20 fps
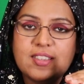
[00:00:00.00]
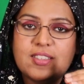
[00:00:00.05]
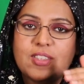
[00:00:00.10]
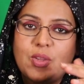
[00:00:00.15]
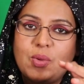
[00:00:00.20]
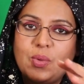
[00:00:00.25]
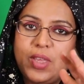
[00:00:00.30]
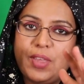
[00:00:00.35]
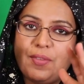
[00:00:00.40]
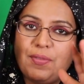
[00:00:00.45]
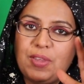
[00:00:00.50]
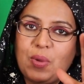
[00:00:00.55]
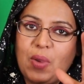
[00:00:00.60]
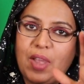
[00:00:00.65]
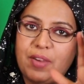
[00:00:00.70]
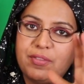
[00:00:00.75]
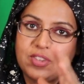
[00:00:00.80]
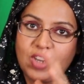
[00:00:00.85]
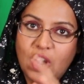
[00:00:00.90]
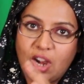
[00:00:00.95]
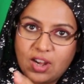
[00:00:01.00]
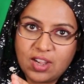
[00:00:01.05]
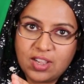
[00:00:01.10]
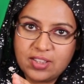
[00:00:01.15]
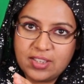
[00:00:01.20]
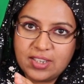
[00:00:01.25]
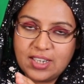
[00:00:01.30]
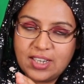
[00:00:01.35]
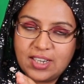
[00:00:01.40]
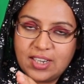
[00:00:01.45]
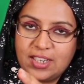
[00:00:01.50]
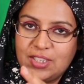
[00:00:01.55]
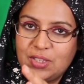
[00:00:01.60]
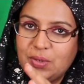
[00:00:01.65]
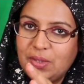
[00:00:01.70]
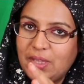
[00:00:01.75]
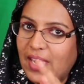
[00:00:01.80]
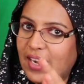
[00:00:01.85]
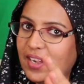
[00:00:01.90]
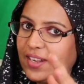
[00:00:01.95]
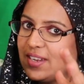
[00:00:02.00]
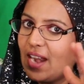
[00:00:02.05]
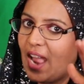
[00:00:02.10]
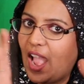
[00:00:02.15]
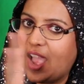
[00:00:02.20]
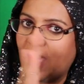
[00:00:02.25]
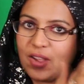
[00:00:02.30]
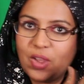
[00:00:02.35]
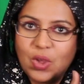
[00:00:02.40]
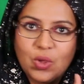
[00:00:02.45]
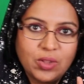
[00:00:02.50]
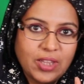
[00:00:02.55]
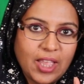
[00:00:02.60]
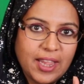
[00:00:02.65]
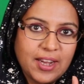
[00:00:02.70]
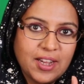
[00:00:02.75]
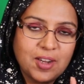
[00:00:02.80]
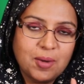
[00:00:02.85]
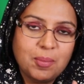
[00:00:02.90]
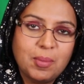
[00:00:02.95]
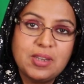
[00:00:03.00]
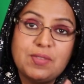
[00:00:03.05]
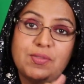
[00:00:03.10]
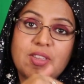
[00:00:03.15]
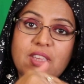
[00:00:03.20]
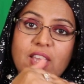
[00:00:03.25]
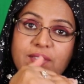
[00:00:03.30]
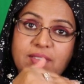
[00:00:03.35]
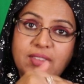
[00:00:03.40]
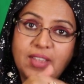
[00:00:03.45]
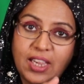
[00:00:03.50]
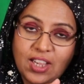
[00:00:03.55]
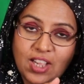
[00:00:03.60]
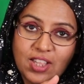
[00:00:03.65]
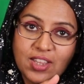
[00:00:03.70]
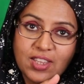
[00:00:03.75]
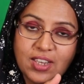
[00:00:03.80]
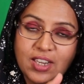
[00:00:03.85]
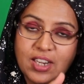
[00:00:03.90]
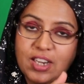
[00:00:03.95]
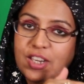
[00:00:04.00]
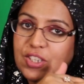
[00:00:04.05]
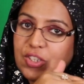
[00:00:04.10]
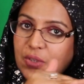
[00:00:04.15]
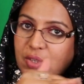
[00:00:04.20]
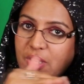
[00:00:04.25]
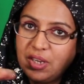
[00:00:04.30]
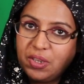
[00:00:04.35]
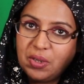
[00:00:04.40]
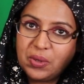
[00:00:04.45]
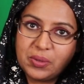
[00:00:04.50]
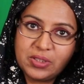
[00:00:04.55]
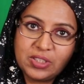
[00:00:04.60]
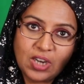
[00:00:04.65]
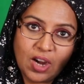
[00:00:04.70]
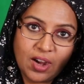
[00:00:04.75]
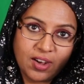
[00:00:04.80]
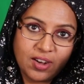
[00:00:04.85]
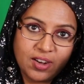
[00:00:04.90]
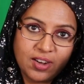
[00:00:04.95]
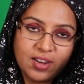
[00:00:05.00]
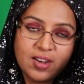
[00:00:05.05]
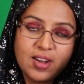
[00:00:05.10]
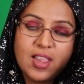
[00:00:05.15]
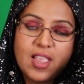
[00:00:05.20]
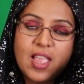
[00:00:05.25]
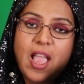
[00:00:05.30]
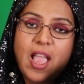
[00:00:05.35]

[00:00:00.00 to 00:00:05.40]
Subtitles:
So if you have dark color hair, you cannot go lighter, but if you have light color hair, you can go darker.